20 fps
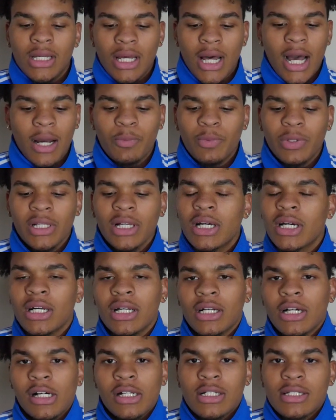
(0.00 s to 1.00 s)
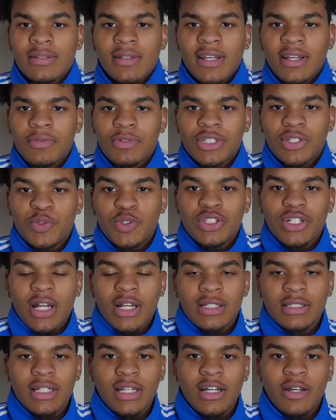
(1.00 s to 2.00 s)
I really couldn't understand what she was
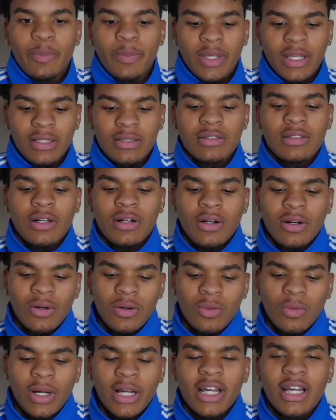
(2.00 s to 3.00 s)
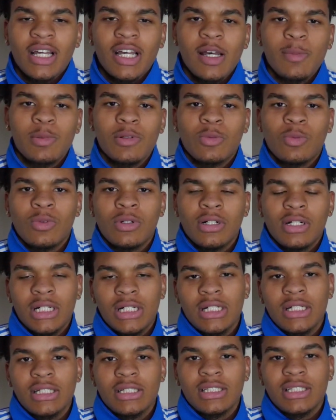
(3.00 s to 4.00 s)
trying to tell me. So what had happened
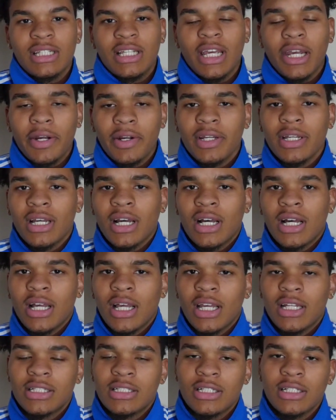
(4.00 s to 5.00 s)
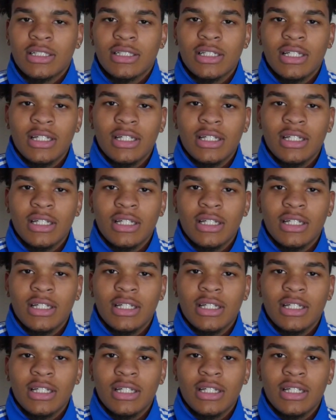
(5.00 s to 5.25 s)
was GARRYUN had just